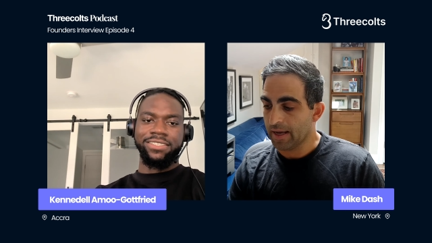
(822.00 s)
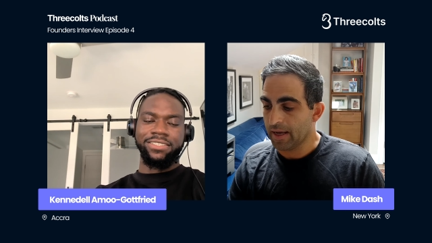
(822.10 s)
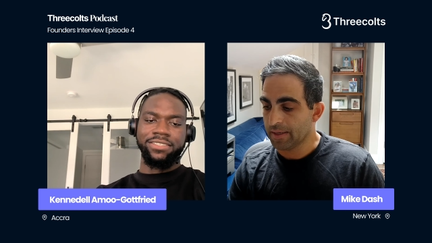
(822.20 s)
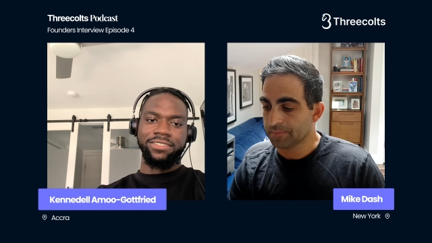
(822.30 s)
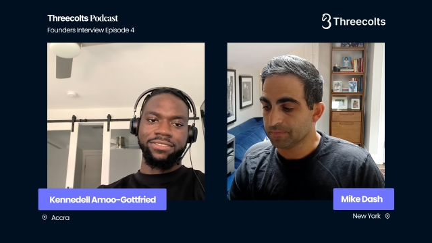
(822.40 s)

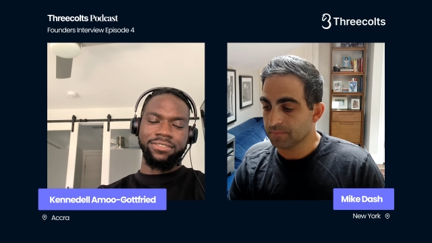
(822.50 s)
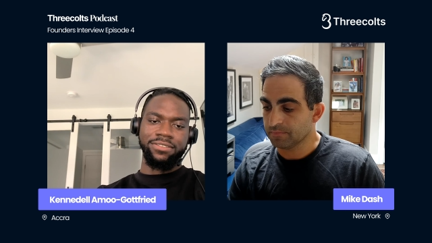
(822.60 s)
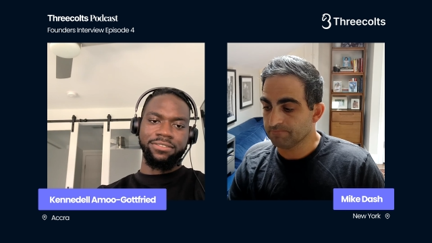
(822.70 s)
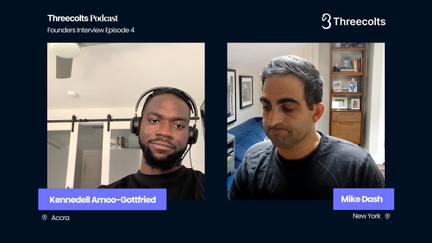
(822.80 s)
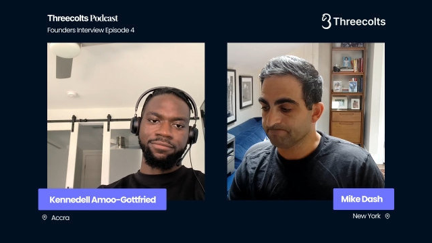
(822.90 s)
Speaker 1: Um,
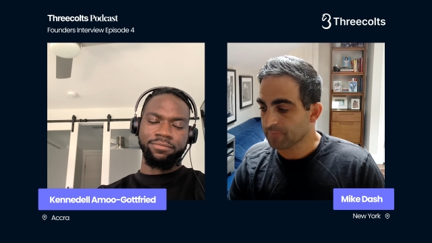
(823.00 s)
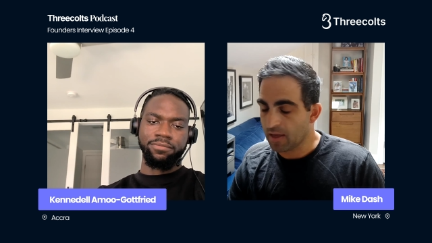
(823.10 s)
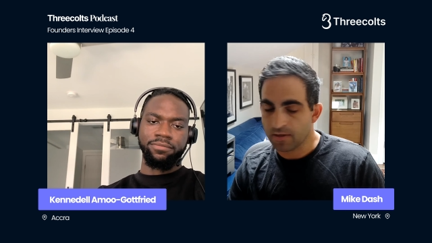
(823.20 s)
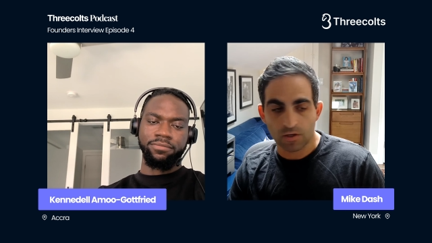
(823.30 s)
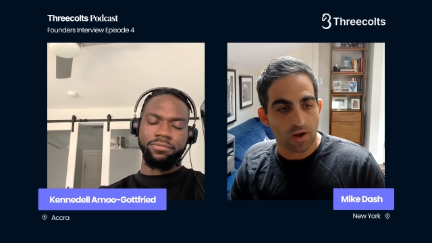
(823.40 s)

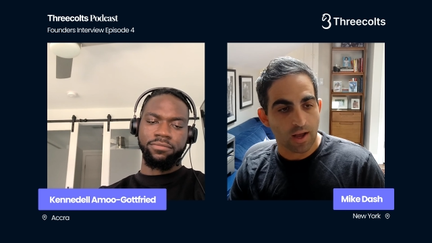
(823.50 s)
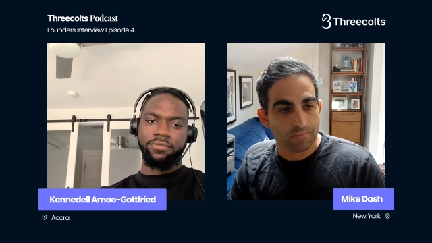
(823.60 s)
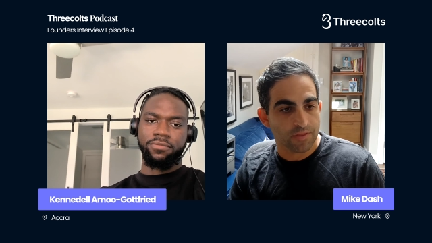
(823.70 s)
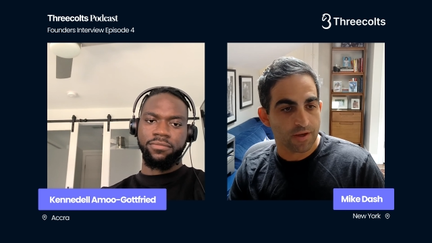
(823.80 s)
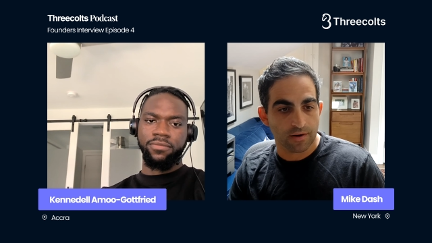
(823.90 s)
you know,
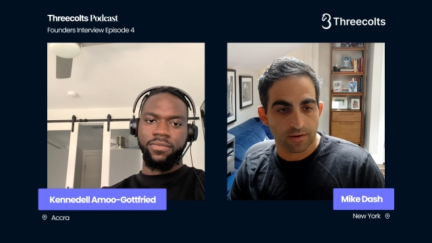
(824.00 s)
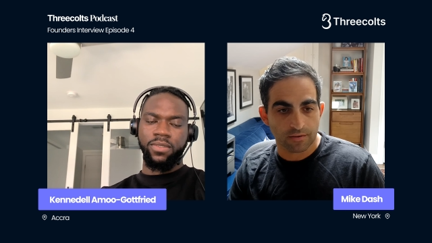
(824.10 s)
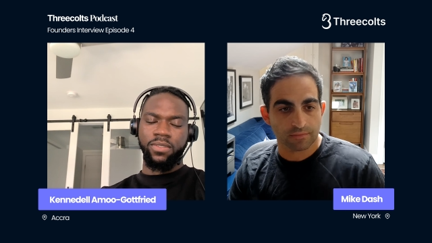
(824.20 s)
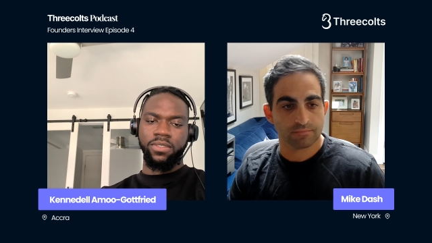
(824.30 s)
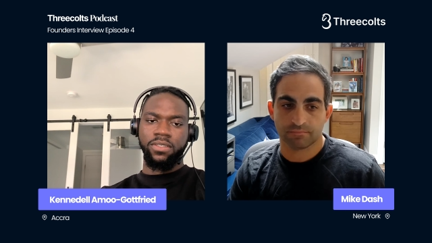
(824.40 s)
I'm
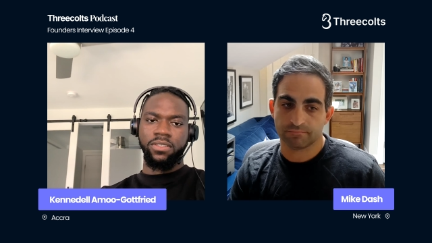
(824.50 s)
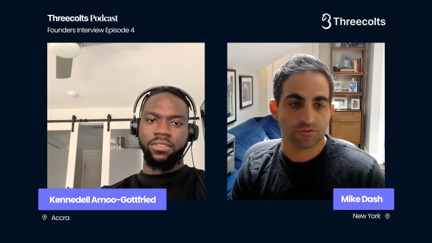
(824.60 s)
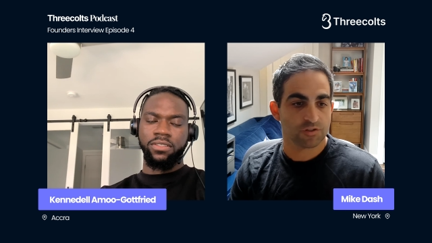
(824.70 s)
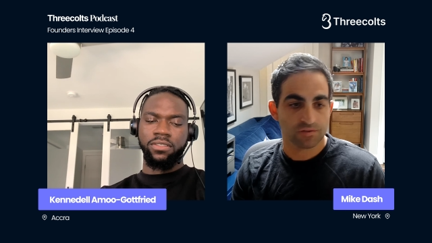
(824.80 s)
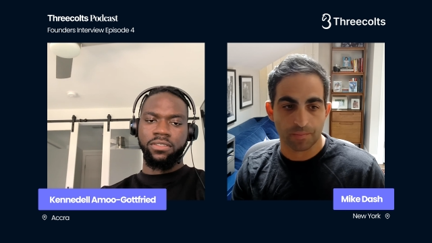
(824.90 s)
there
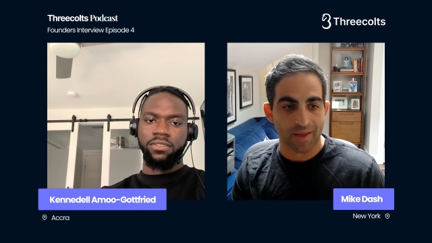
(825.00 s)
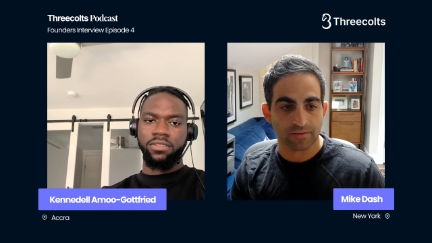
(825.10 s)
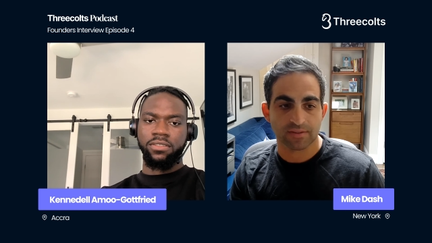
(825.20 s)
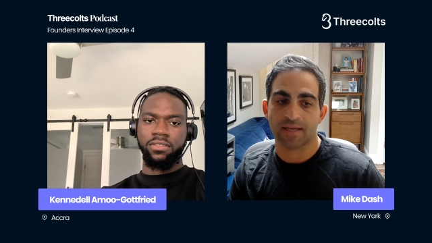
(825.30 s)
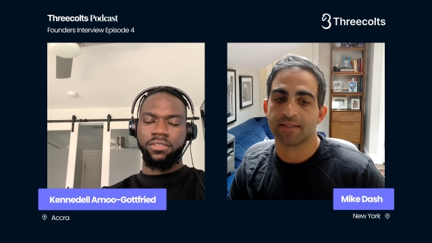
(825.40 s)
just to
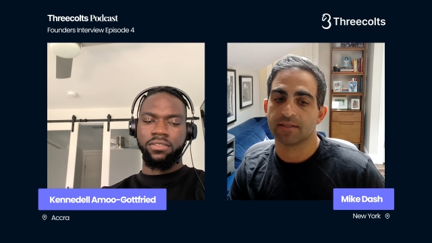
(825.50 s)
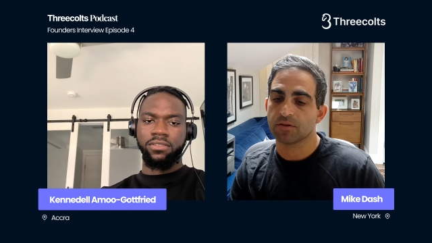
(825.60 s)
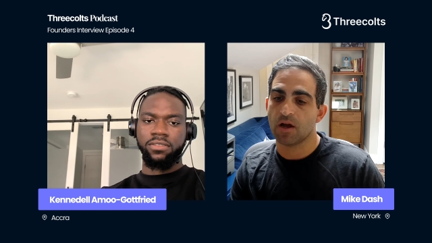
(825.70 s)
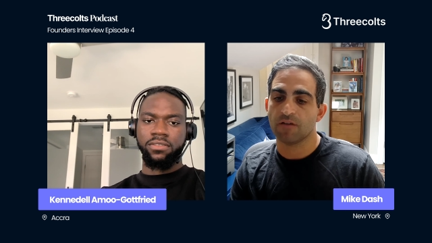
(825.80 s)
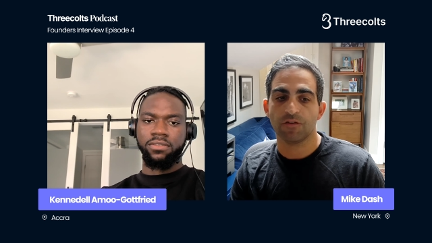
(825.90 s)
bounce
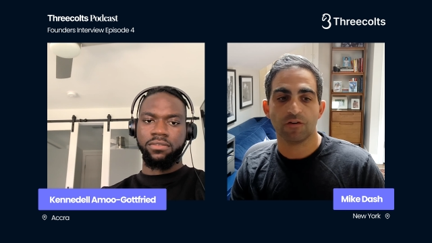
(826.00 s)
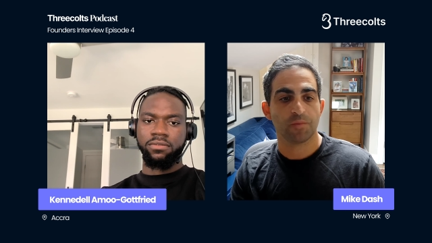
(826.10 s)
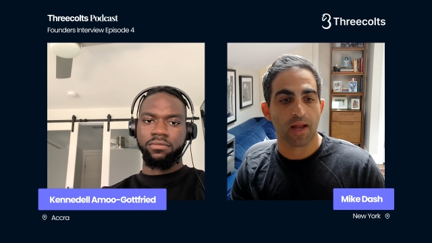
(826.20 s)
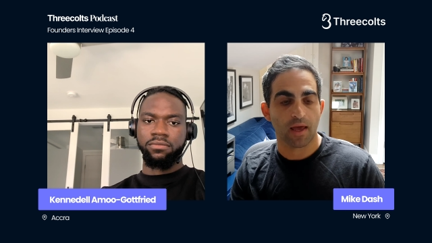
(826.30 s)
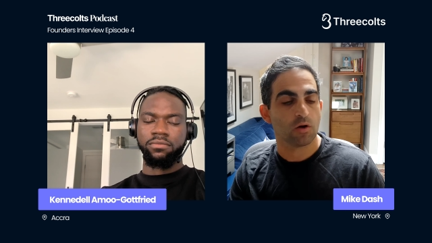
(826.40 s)
ideas off of,
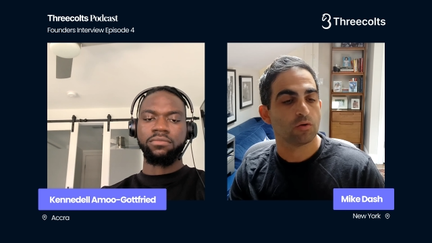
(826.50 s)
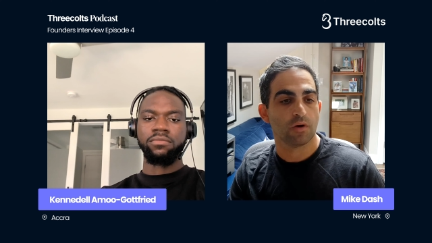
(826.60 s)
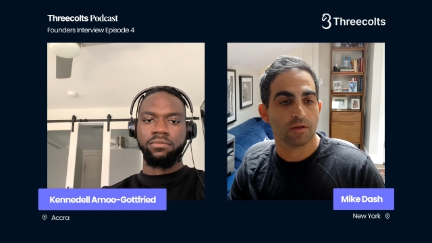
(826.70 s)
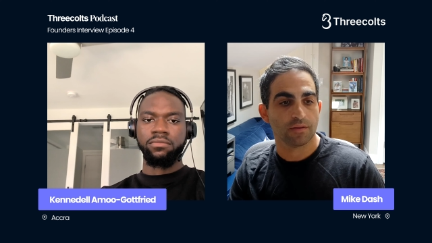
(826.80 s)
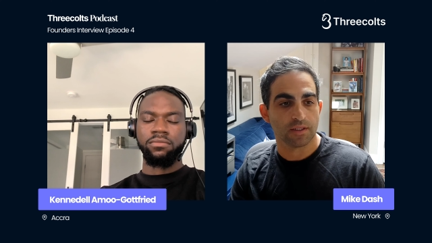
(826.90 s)
but I don't
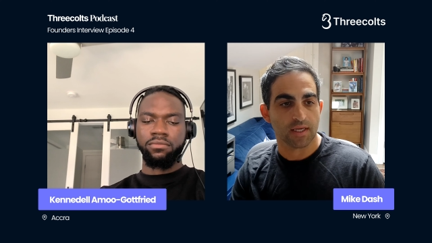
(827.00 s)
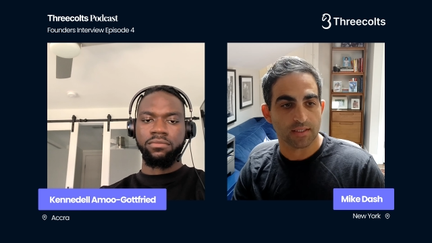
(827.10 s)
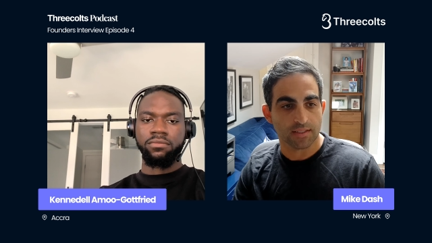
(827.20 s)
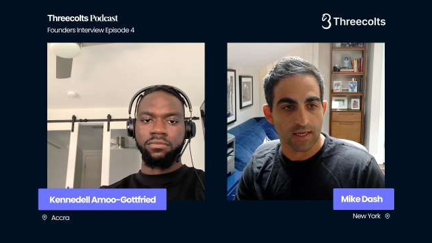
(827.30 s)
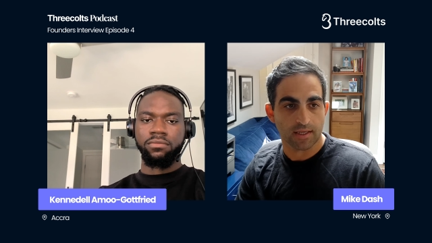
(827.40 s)
run the day
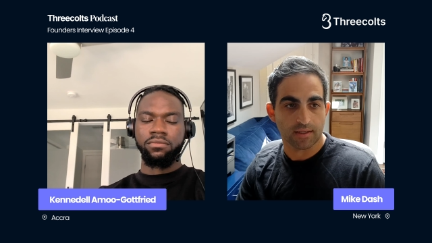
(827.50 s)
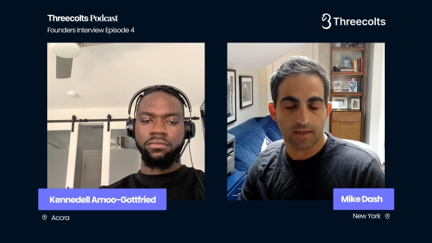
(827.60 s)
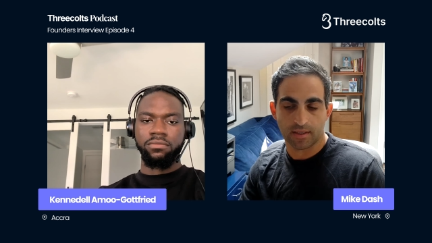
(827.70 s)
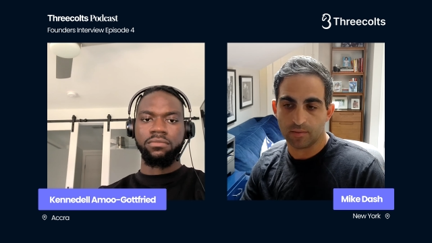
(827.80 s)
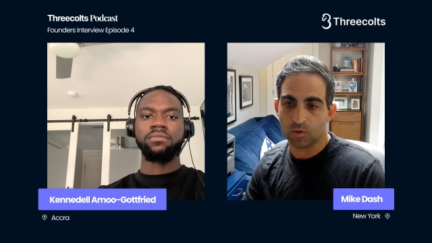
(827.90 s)
to day
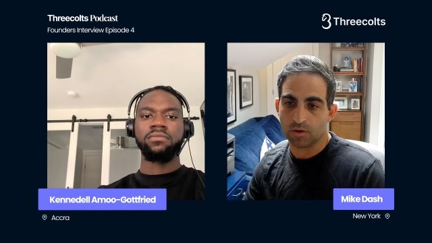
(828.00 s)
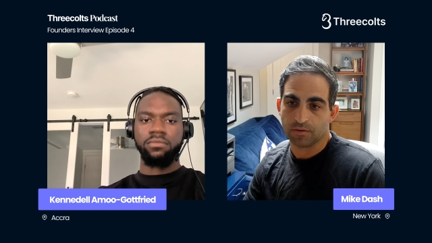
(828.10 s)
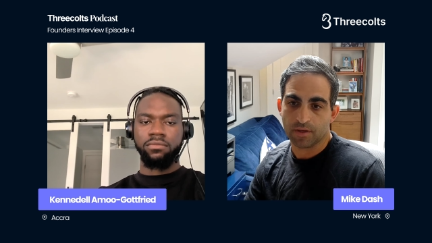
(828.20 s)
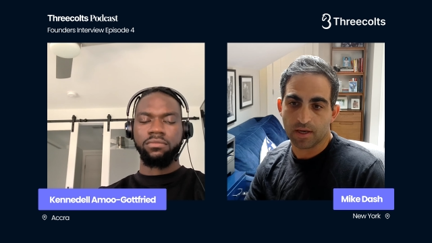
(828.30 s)
anymore.